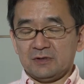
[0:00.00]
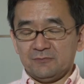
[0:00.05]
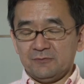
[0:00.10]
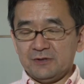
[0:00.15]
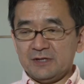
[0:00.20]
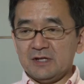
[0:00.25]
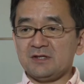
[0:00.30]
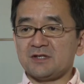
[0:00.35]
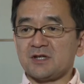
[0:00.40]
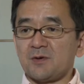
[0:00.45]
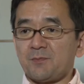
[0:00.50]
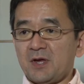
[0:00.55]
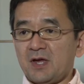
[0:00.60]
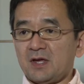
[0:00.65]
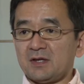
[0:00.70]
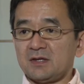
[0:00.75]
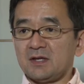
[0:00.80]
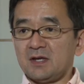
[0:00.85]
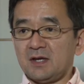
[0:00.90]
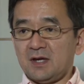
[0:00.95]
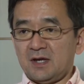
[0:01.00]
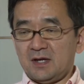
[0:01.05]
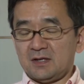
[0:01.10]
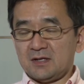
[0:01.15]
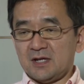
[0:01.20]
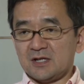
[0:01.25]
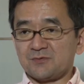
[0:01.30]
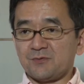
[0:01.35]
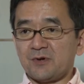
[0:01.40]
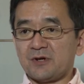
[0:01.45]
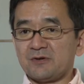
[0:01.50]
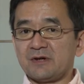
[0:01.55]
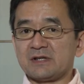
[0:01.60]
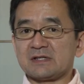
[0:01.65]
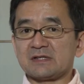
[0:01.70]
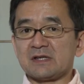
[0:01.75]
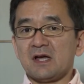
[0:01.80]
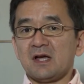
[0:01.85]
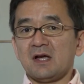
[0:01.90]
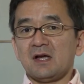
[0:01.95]
within Japan, and as well
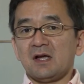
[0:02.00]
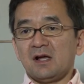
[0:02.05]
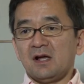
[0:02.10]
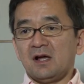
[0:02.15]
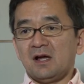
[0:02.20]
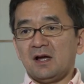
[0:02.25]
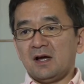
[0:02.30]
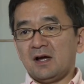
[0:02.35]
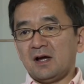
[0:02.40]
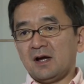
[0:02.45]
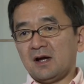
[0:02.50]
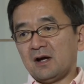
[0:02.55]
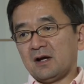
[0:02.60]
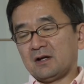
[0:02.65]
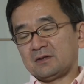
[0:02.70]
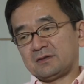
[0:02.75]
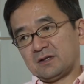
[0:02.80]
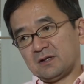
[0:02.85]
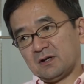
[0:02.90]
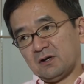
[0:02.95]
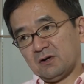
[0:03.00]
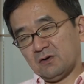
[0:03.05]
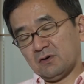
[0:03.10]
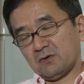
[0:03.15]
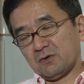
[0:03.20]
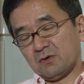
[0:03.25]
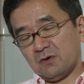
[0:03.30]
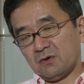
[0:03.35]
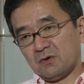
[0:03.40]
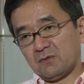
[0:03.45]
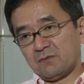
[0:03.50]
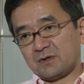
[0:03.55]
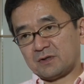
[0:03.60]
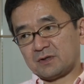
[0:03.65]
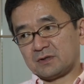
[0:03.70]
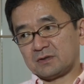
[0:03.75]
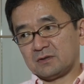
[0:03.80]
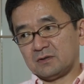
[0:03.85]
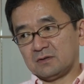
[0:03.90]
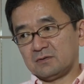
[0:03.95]
as the all
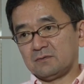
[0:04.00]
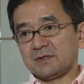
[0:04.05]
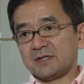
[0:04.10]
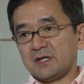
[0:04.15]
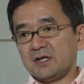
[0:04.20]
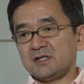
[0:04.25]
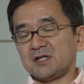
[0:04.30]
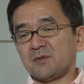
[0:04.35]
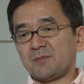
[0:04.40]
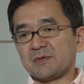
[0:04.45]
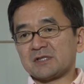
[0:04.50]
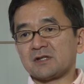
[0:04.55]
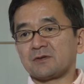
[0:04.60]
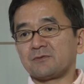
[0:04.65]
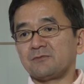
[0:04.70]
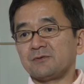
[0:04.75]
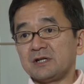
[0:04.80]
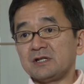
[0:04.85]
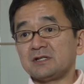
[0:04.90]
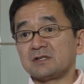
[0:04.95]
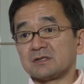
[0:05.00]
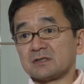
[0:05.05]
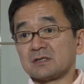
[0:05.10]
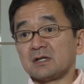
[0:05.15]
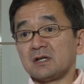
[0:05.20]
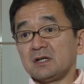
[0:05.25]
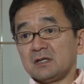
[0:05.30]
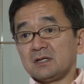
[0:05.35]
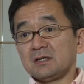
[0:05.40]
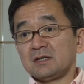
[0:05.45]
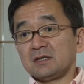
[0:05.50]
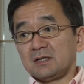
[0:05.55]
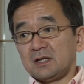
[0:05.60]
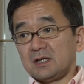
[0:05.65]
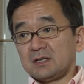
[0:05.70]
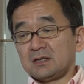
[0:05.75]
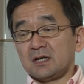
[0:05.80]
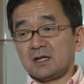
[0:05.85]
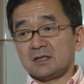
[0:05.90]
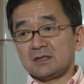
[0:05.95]
over, over the Asia-Pacific region.
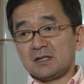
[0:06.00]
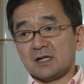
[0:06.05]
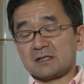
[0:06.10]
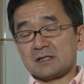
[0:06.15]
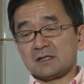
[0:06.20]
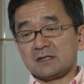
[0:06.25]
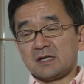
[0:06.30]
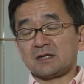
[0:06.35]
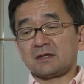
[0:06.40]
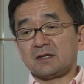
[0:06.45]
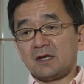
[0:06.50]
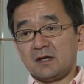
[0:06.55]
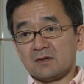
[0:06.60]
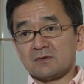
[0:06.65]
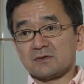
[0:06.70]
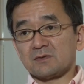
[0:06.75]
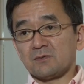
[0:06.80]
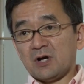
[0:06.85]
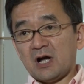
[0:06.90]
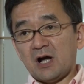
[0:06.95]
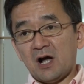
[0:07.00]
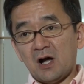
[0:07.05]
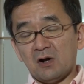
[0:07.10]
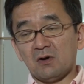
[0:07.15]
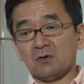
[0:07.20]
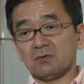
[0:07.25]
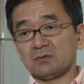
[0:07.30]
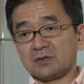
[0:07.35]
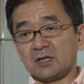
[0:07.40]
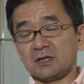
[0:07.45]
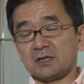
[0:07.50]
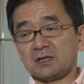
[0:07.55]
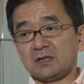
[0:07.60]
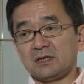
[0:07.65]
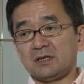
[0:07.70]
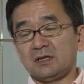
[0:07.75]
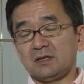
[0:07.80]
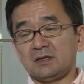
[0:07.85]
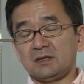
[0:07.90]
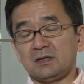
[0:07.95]
Then that, that tells how the,
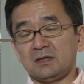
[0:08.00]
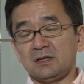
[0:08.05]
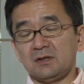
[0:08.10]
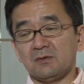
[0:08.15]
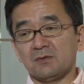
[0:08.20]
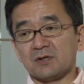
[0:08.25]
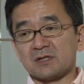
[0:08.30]
he, he